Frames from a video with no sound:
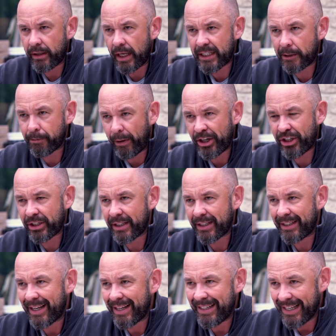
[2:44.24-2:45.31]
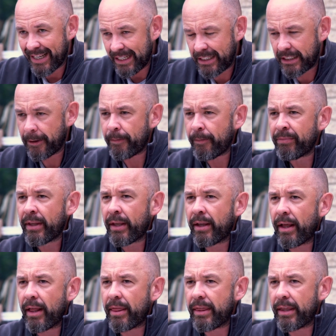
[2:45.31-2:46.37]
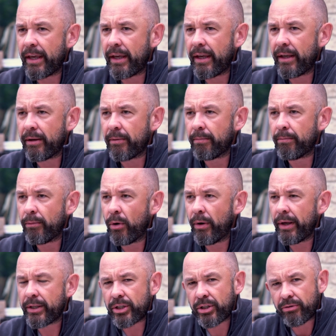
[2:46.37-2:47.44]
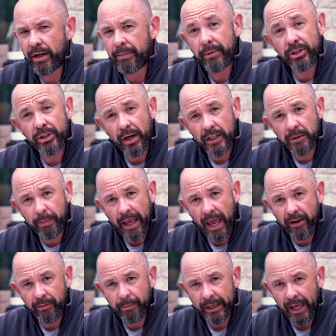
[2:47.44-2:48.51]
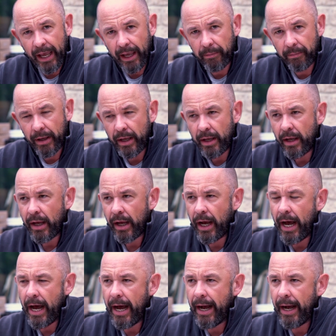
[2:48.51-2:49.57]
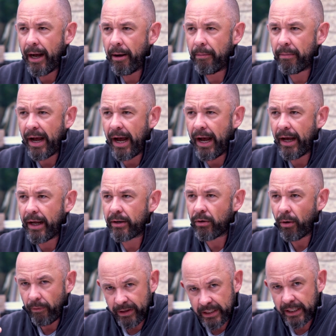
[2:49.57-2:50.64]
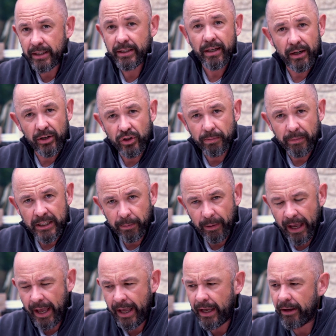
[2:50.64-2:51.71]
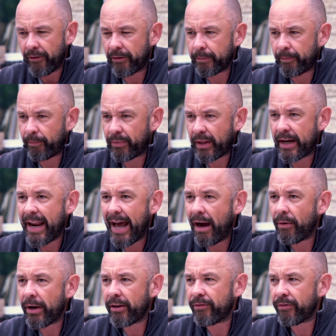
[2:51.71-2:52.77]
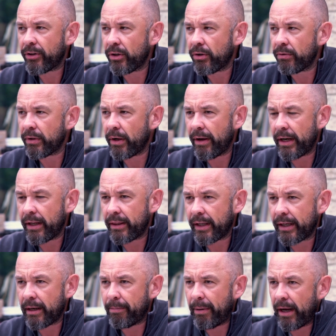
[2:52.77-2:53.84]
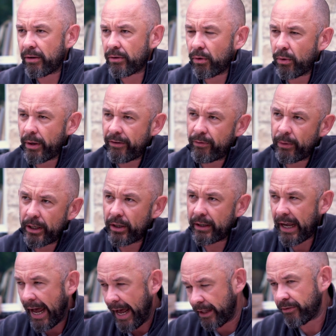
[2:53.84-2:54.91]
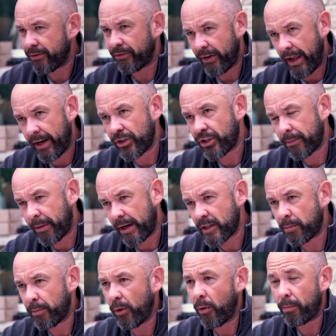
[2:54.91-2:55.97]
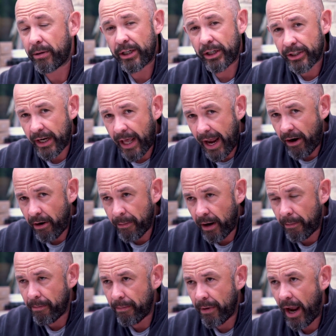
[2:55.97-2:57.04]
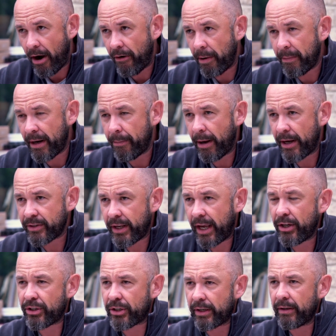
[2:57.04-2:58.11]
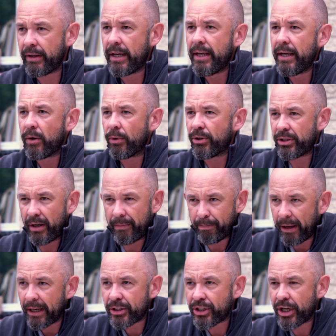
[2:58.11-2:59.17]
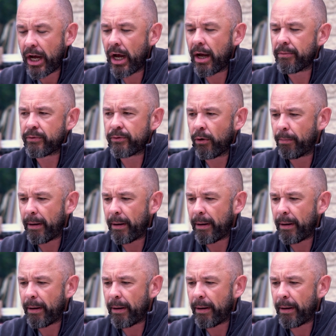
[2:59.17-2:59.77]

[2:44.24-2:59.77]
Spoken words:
expressionless, the more extreme the child's behavior became, and obviously started to misbehave. Now, if you know anything about, or if we look at free energy principle or prediction error minimization, which are big terms for